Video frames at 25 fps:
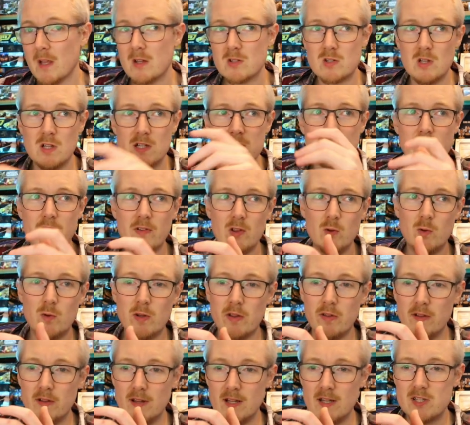So let's have a look
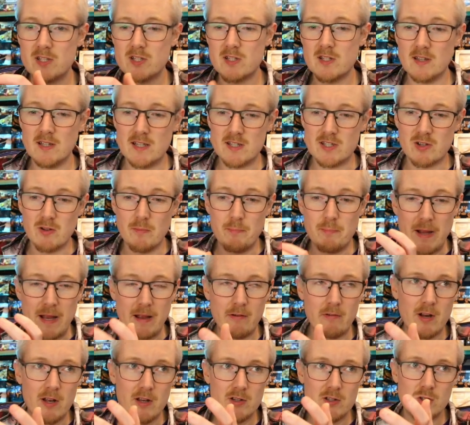at the list, let's
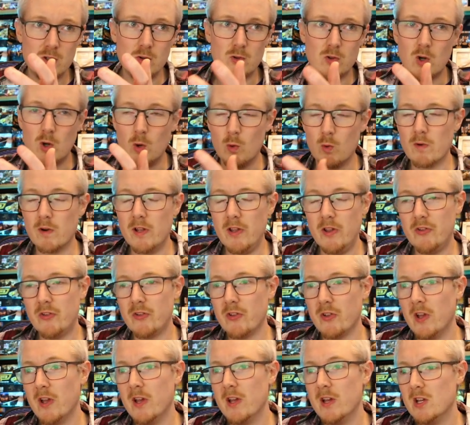compare it to
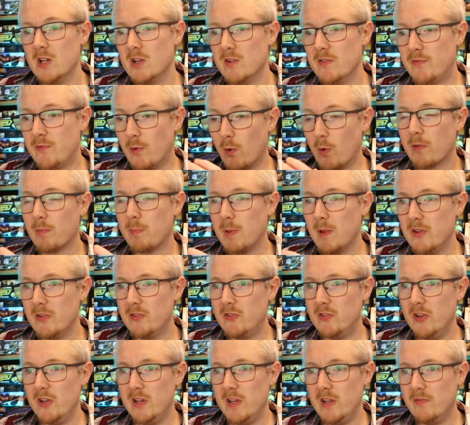Cory's 4th place
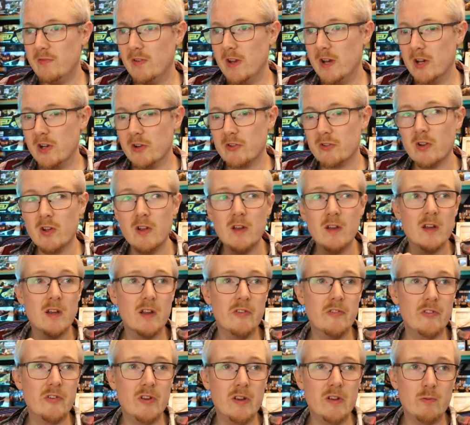GT finish
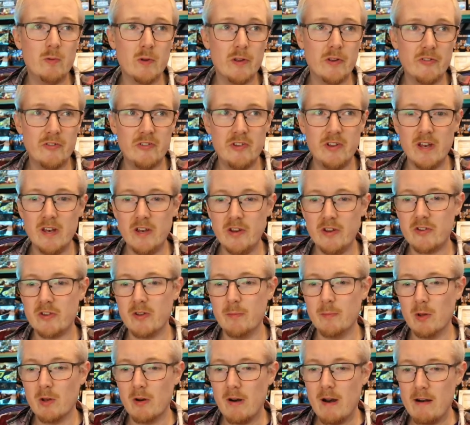and see if we can see any
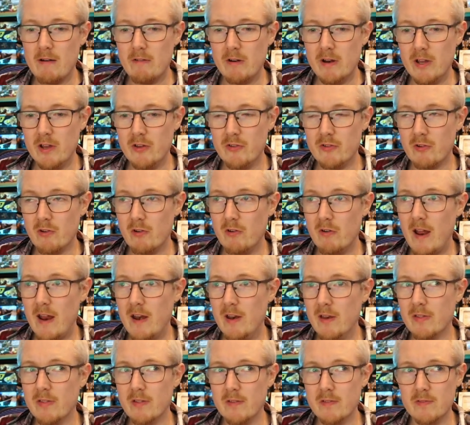similarities or
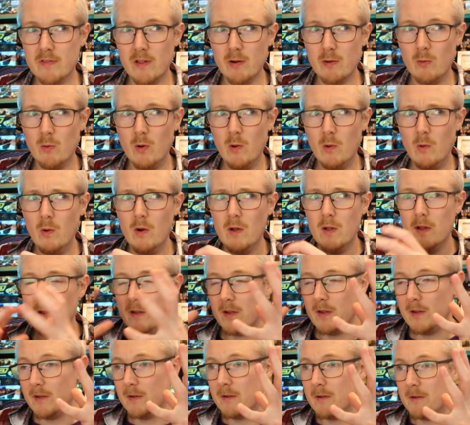anything that will
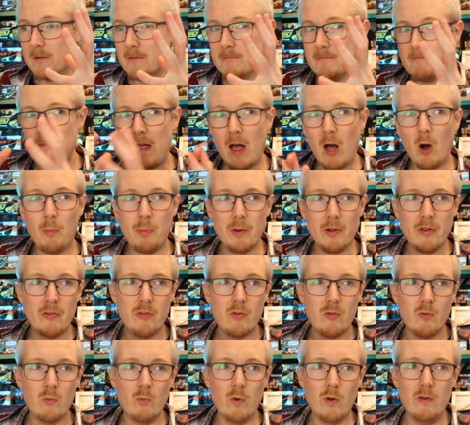help
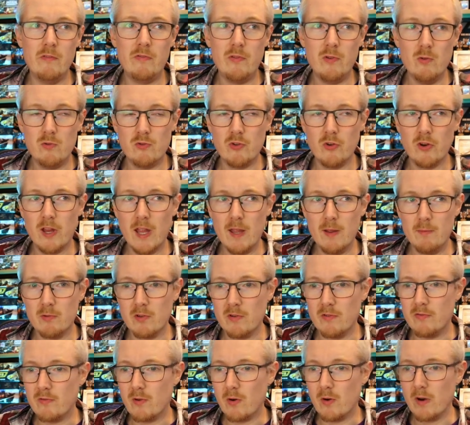us win future games
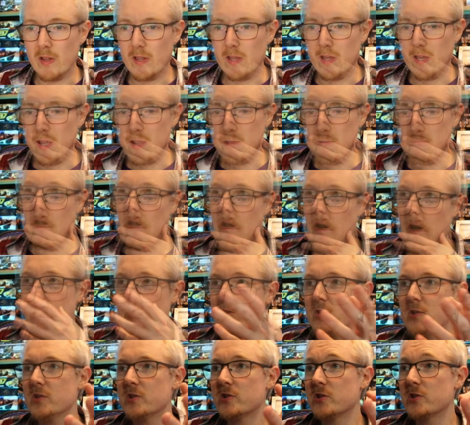of 40k.
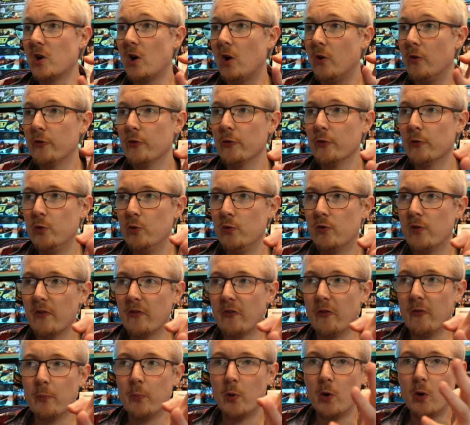Alright, so this is also
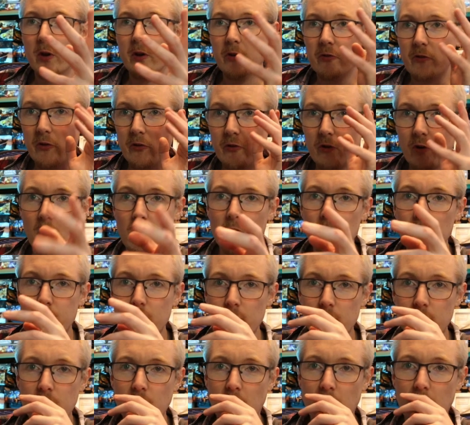2,000 points, it's
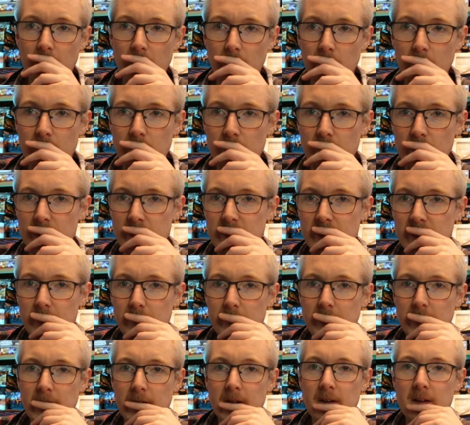also starting on 3
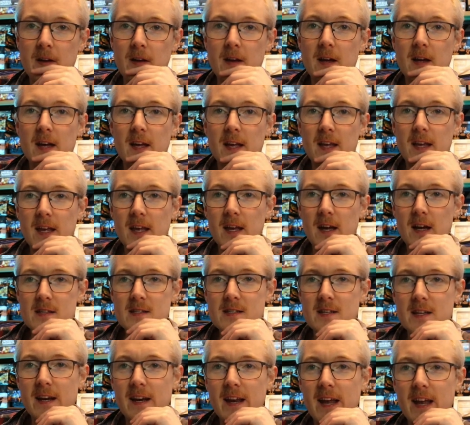CP. He
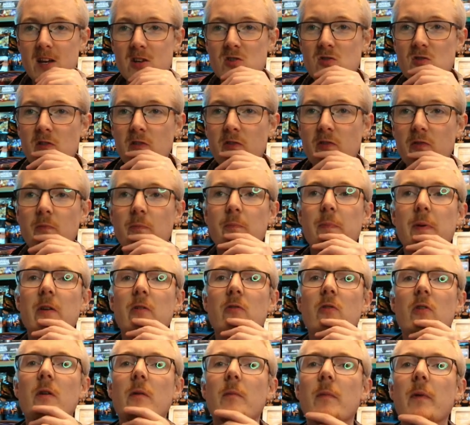has an Agent of
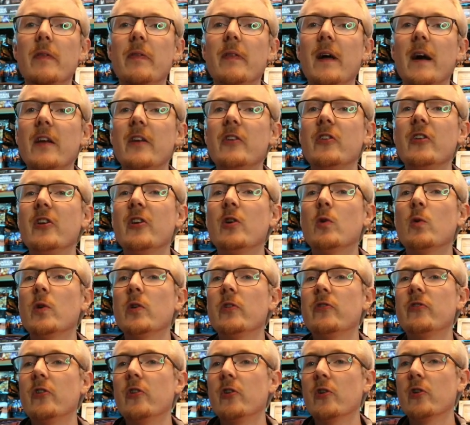Imperium, and that is
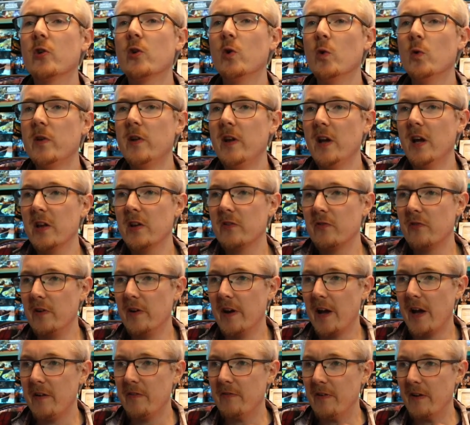Inquisitor Cotiez for
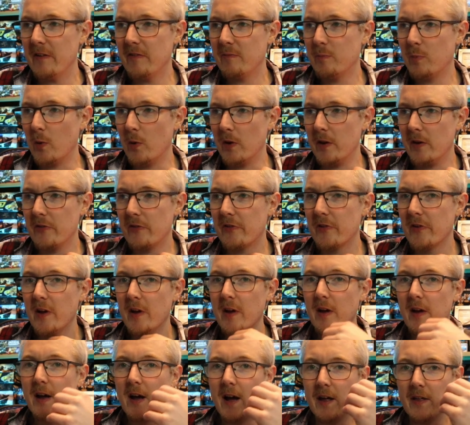95 points.
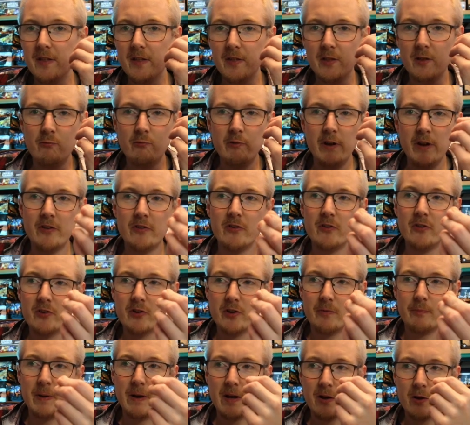I think the reason
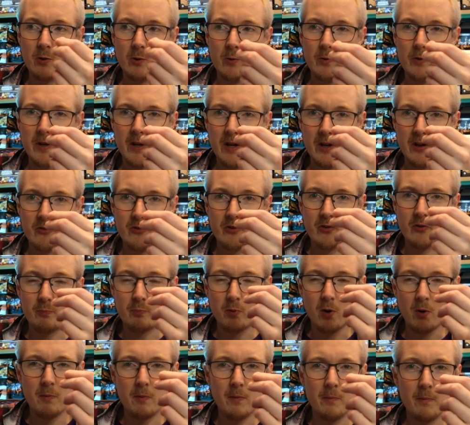to pick Cotiez is
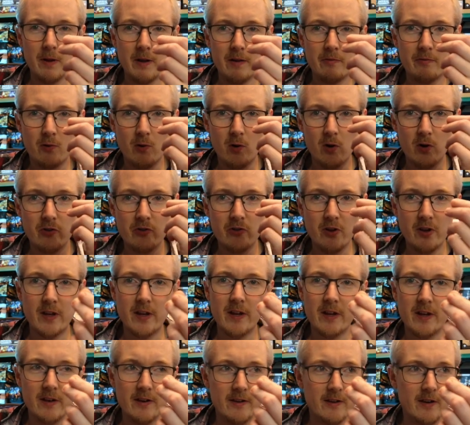probably for
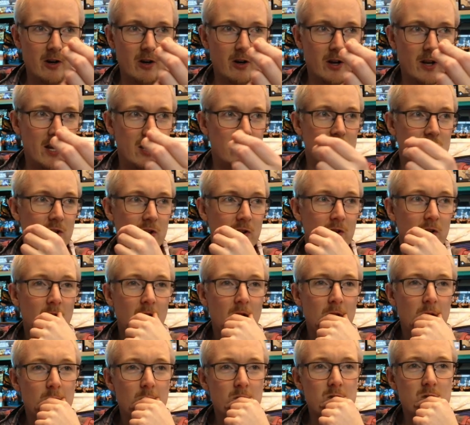Psychic Interrogation,
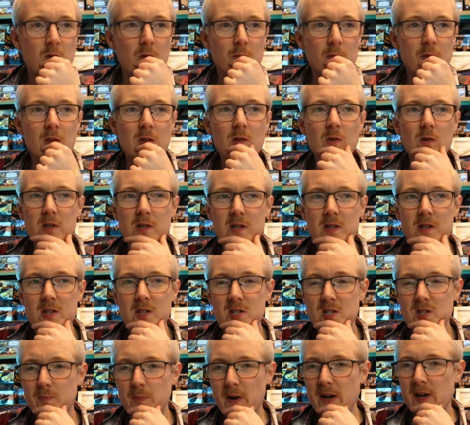which when we looked at
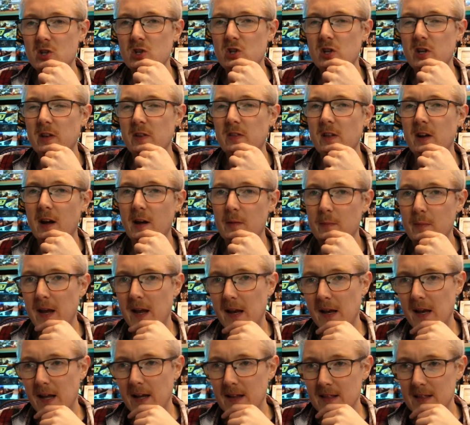the spreadsheet that I
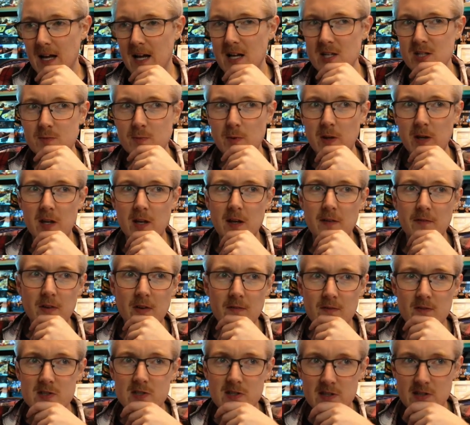made like last week, and if
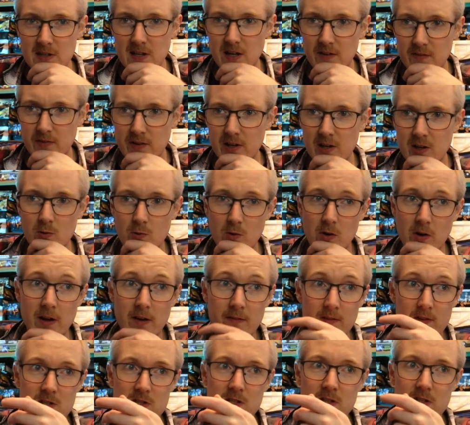you haven't seen that video or you
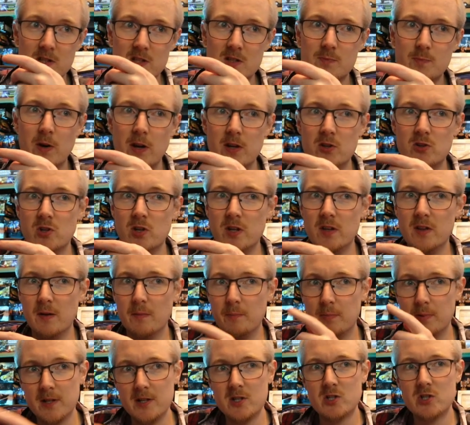haven't seen the spreadsheet,
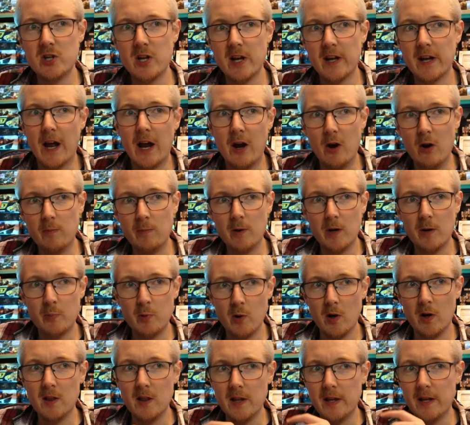then please check it out. I'm going to
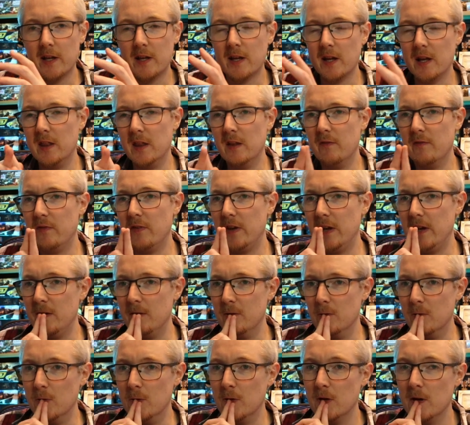put a link in the
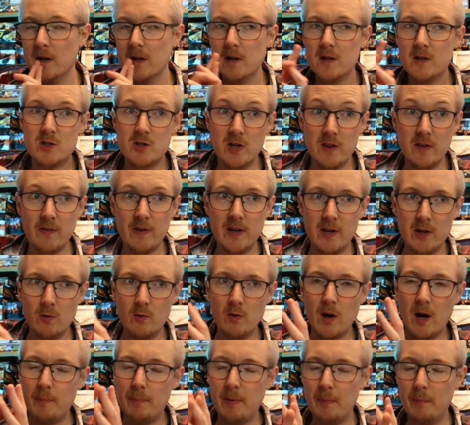video to the
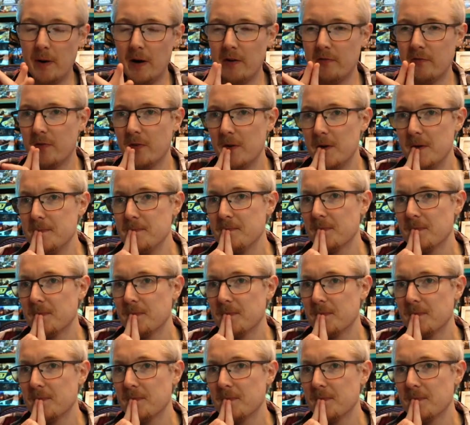video up above.